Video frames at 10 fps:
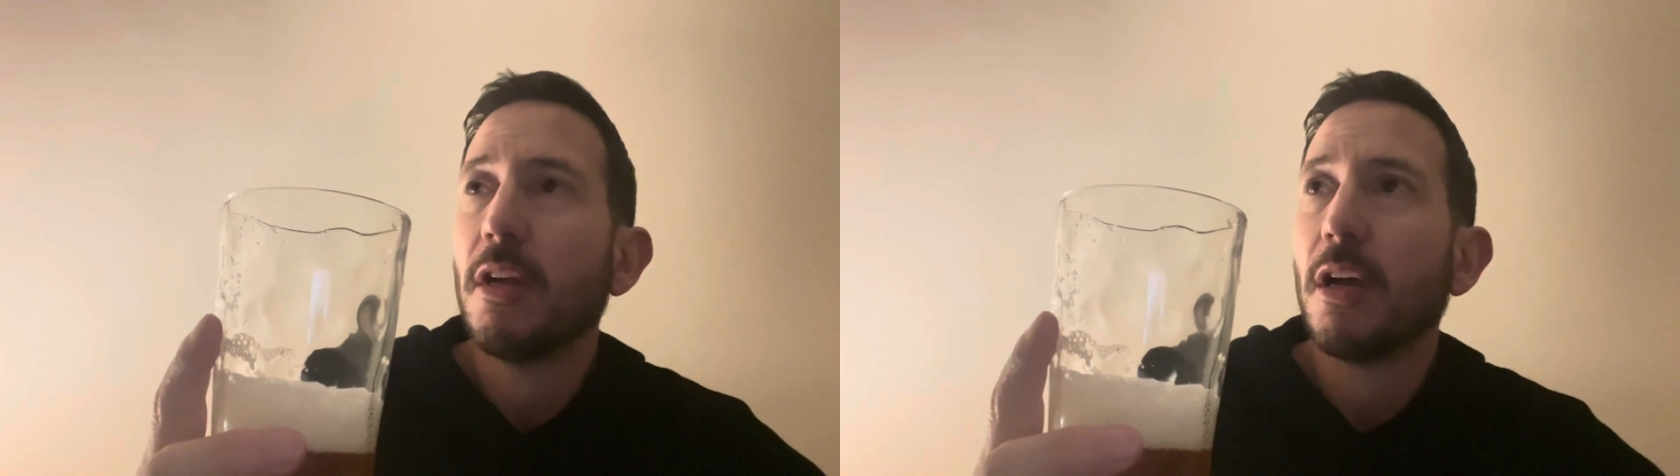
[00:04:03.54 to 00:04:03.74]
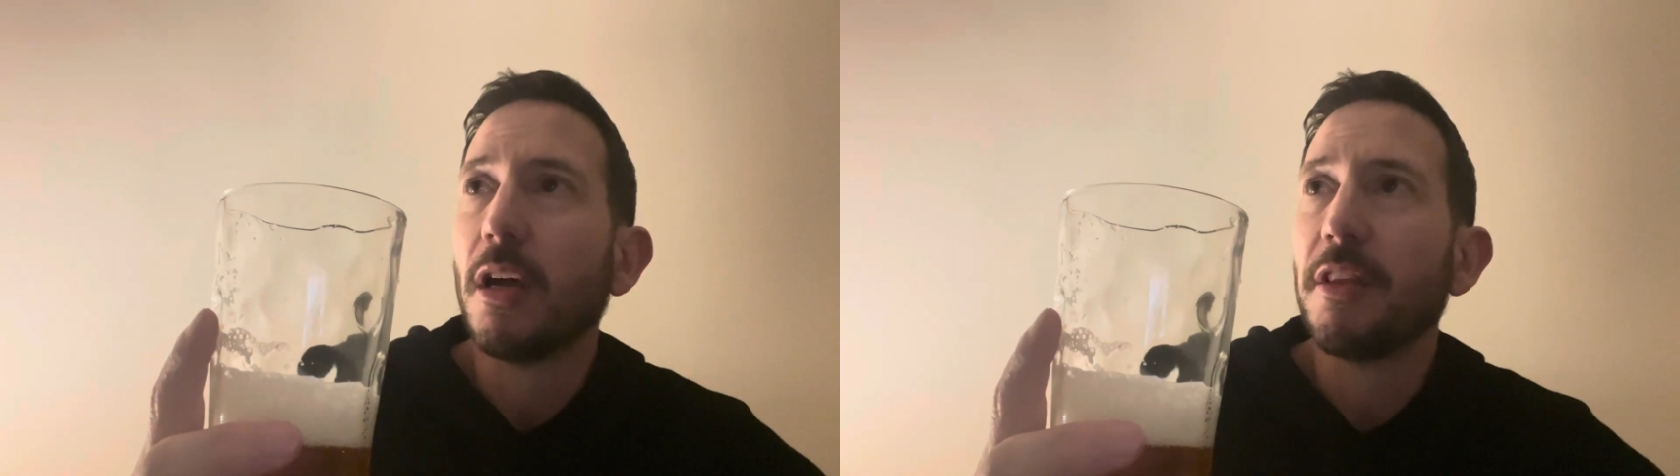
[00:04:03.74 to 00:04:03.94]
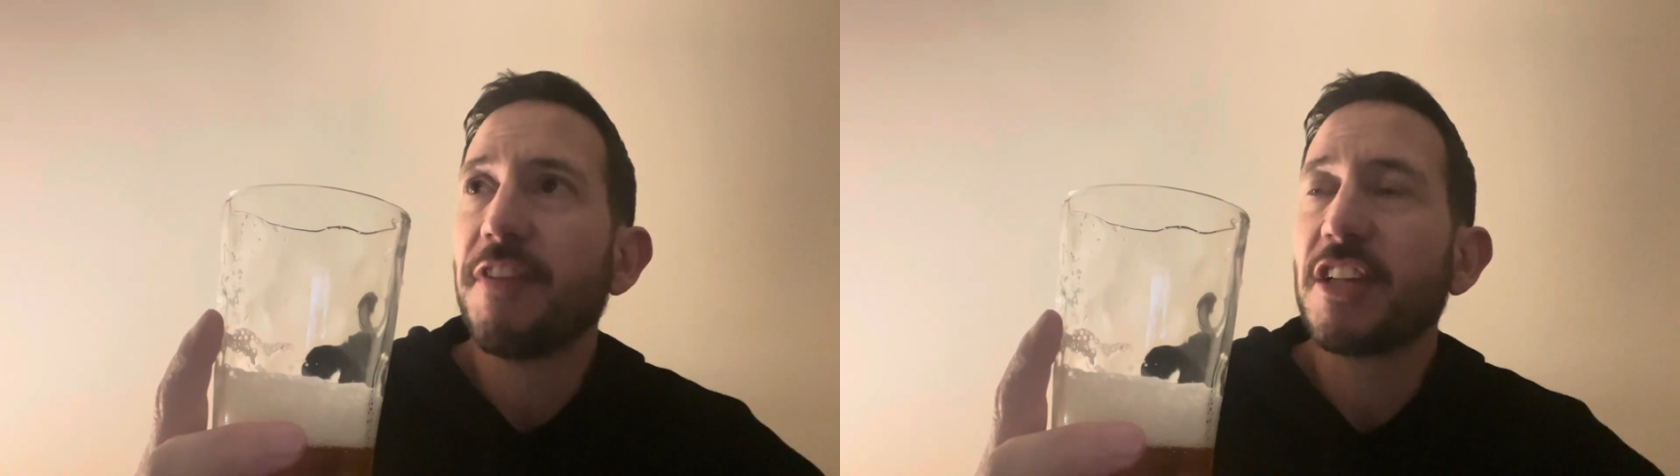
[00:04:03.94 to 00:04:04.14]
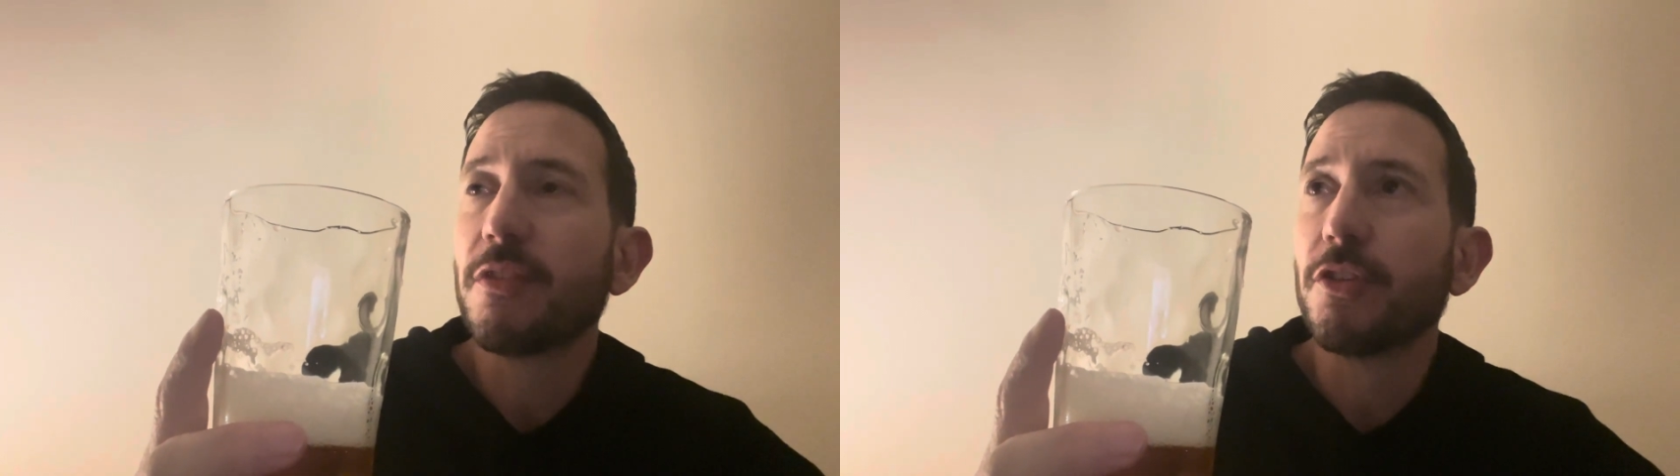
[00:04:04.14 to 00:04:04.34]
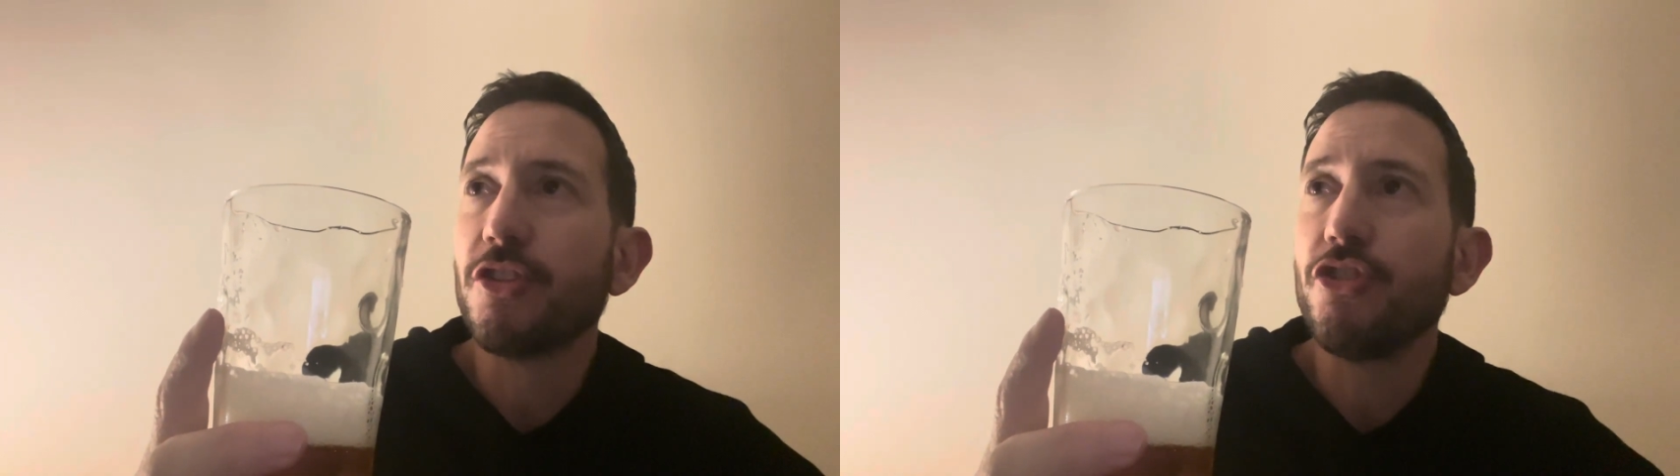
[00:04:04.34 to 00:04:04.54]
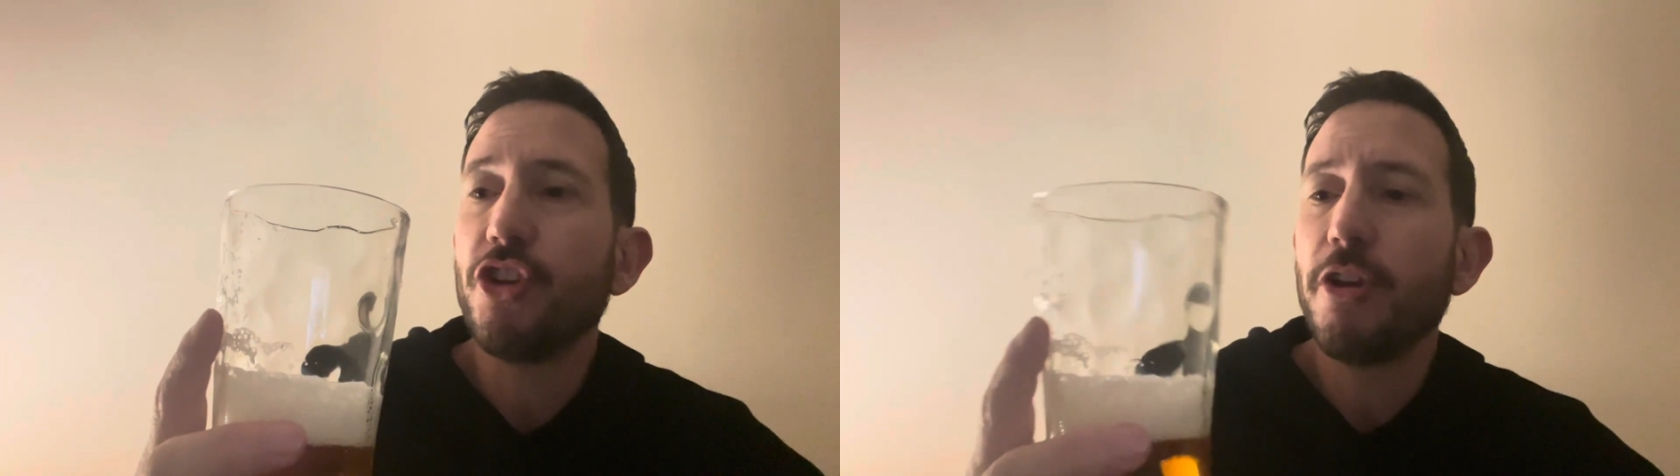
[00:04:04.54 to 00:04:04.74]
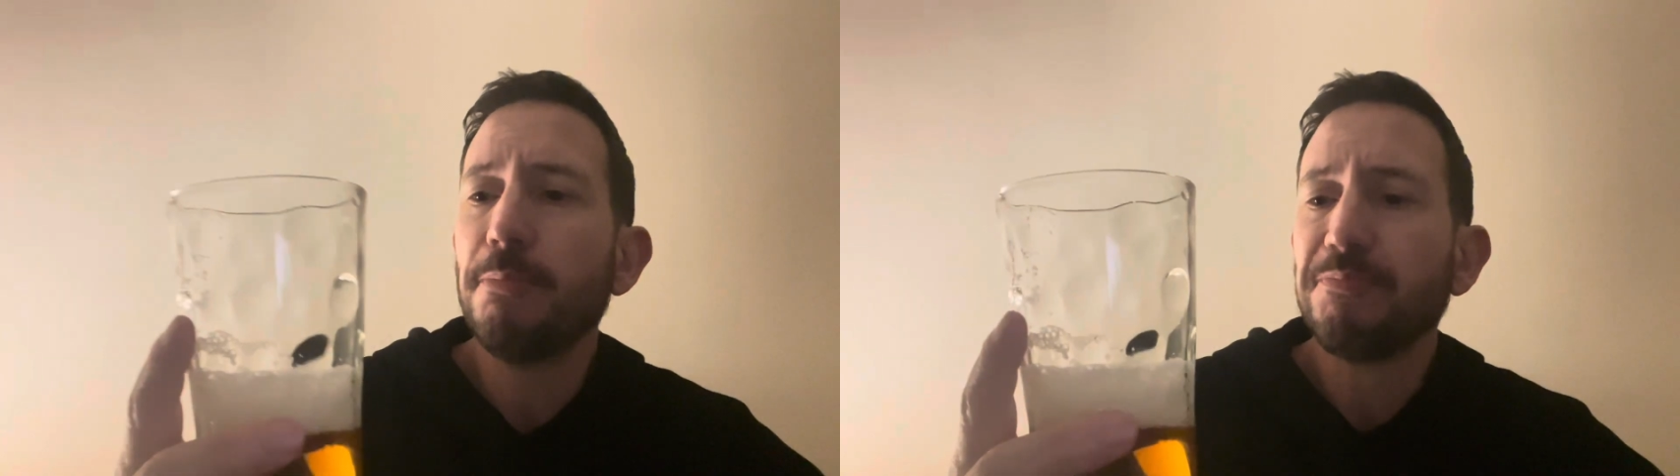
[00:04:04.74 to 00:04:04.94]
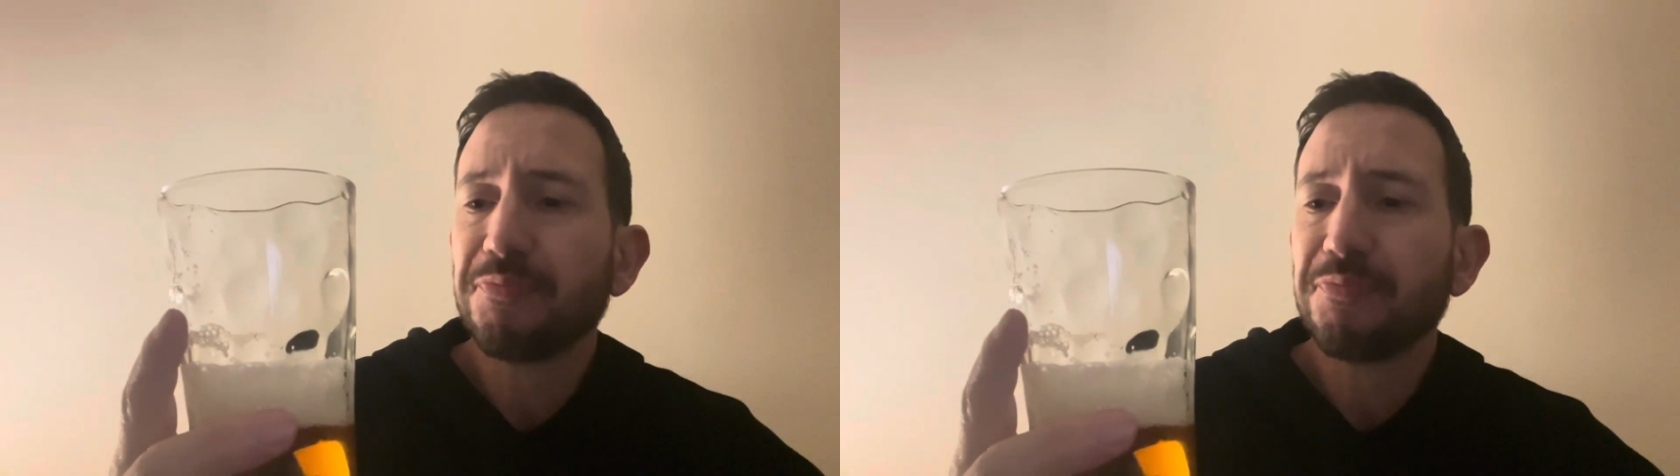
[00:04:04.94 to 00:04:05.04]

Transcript: uh, and the festival's in June.